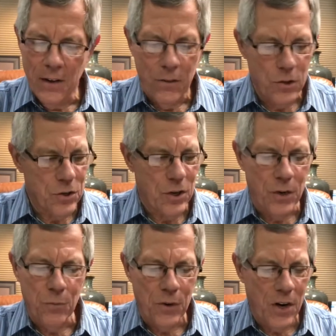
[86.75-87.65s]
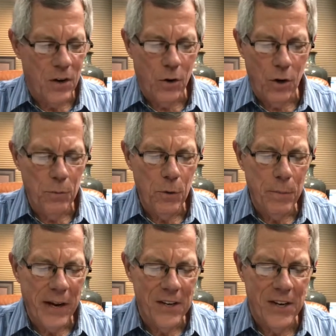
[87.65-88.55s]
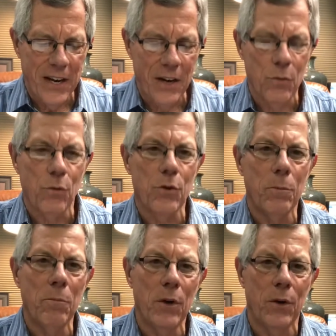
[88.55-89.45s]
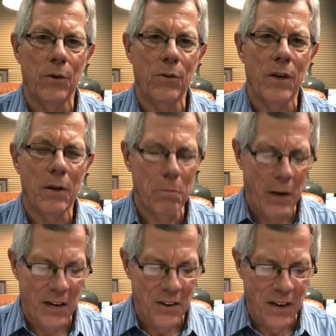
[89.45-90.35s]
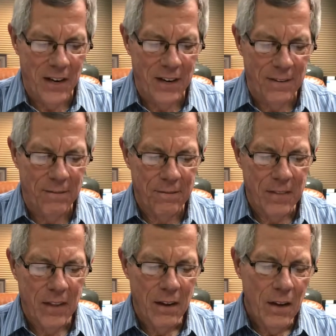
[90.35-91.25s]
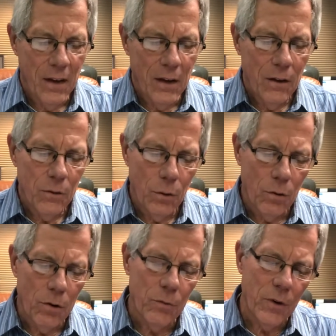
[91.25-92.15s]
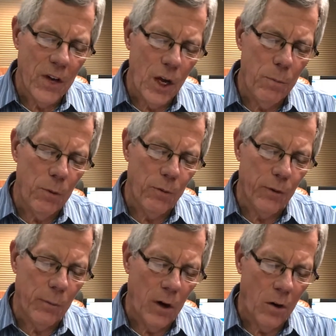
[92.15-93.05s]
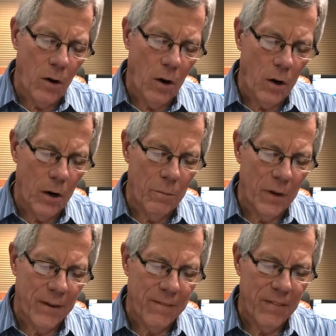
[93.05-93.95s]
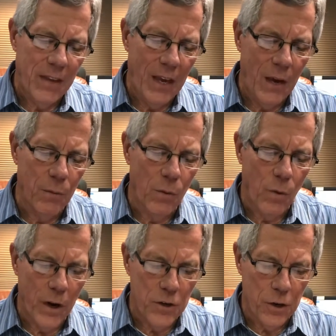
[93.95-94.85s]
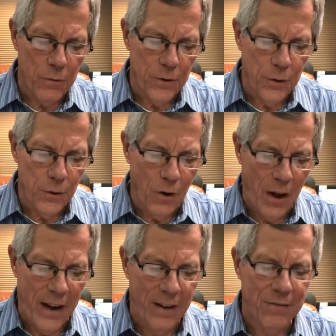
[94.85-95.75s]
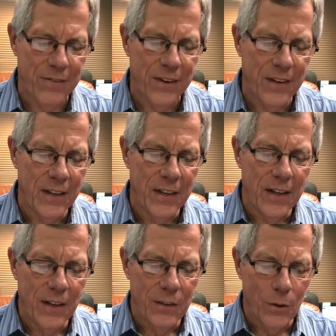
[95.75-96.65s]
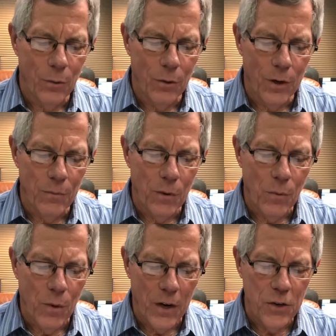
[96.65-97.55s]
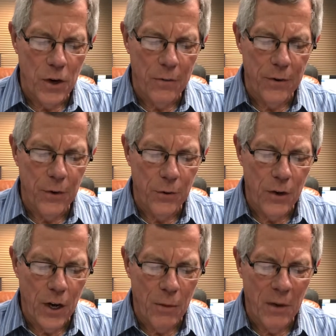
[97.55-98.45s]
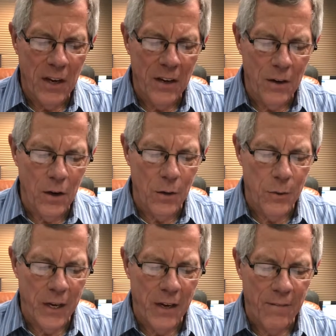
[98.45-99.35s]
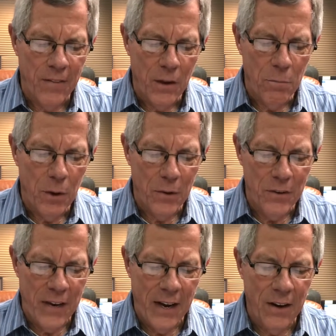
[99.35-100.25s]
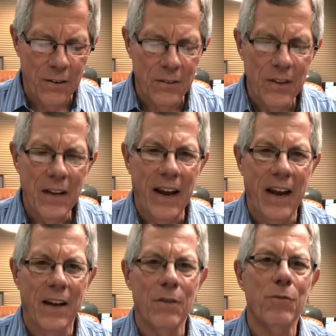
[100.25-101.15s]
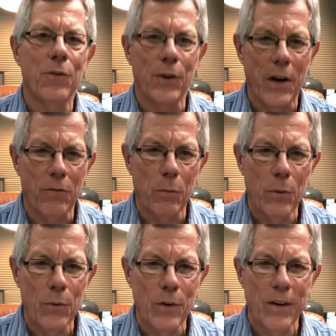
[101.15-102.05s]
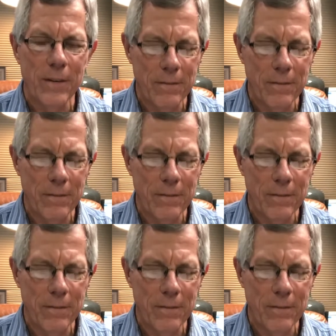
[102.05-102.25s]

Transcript: The sun will not harm you by day, nor the moon by night. The Lord will keep you from all harm. He will watch over your life. The Lord will watch over your coming and going, both now and forevermore.